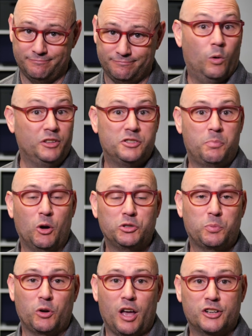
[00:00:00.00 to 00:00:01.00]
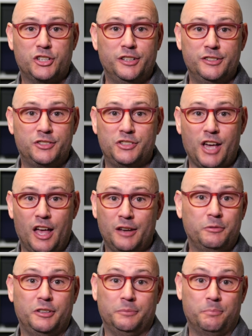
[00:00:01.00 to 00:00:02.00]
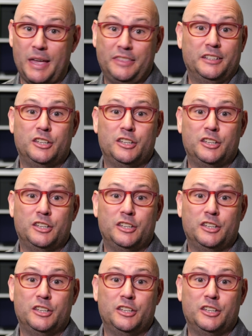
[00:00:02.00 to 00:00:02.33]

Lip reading: Once the post-production is done, we make the